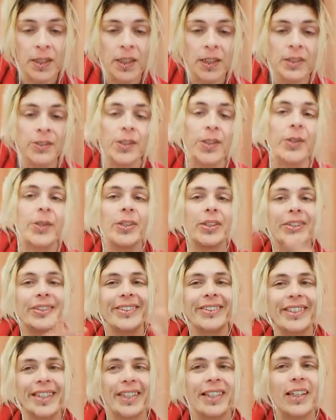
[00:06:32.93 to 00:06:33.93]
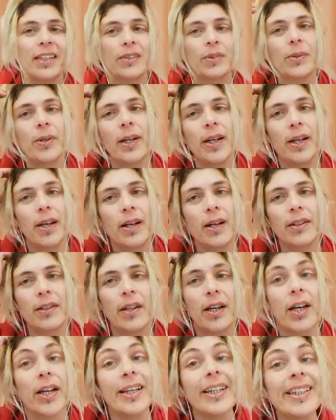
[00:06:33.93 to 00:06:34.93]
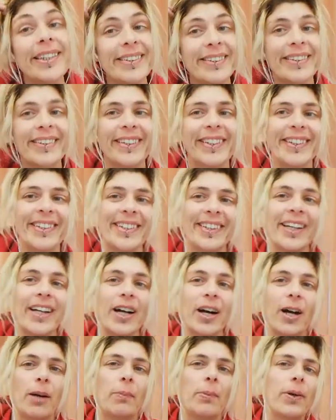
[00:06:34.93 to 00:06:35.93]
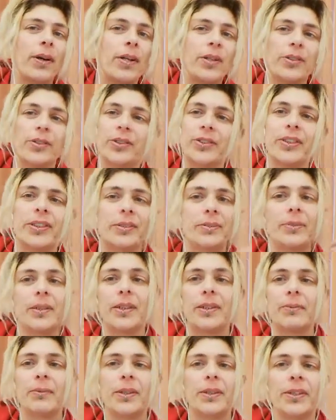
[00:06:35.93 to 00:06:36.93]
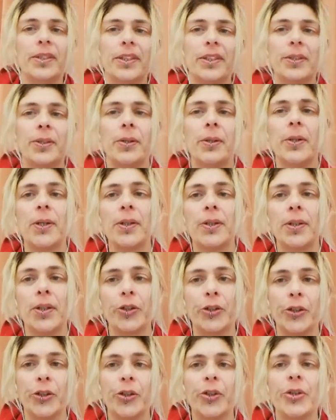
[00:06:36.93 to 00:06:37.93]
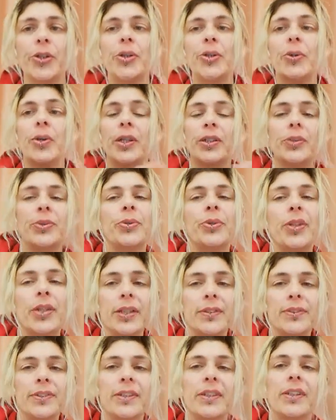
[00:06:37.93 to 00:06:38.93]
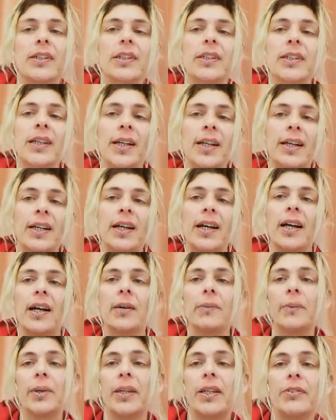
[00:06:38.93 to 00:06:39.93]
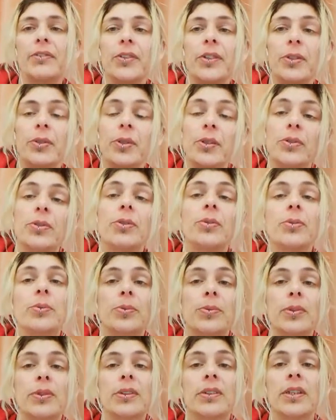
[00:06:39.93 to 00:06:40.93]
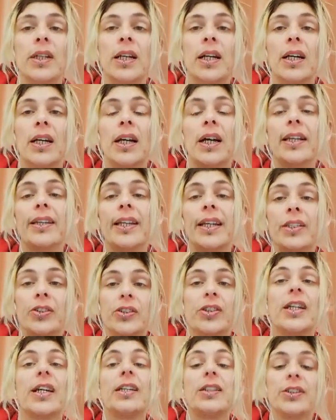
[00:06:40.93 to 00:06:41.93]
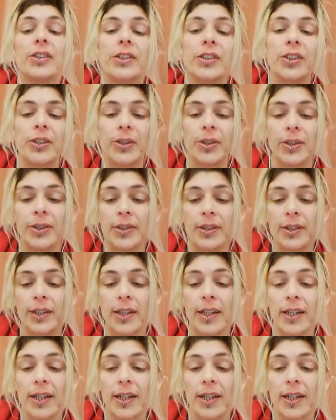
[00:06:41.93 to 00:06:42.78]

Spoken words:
So you can see it's quite a holistic approach. We're looking at you and your lifestyle, and we're giving you the tools and the education you can